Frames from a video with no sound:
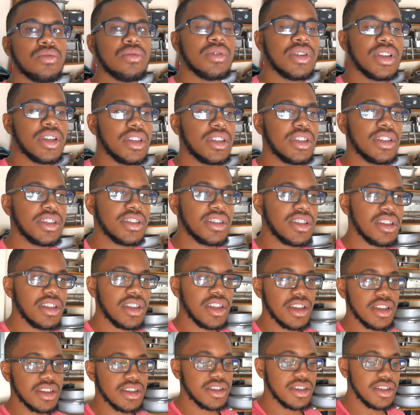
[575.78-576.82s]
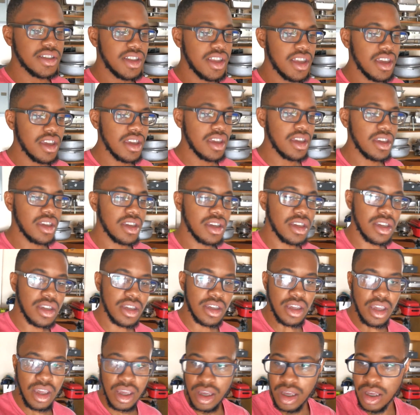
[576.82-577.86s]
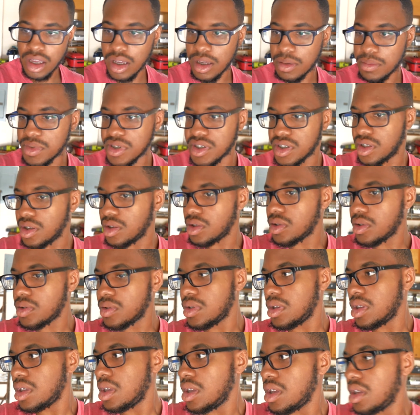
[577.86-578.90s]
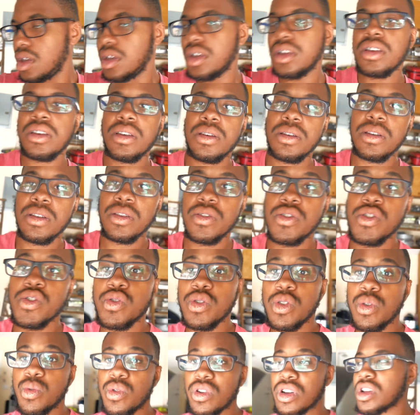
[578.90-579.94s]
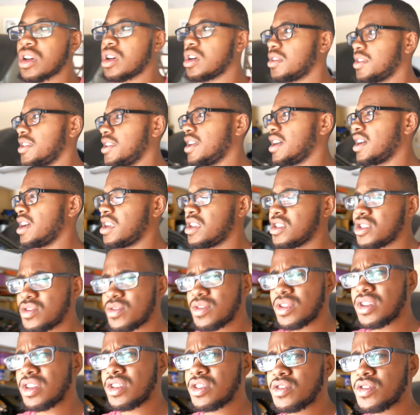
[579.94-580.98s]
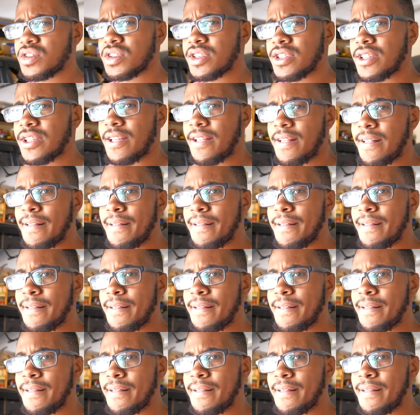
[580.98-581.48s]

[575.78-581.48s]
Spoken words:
it is the next day. Still doing work on the IS300.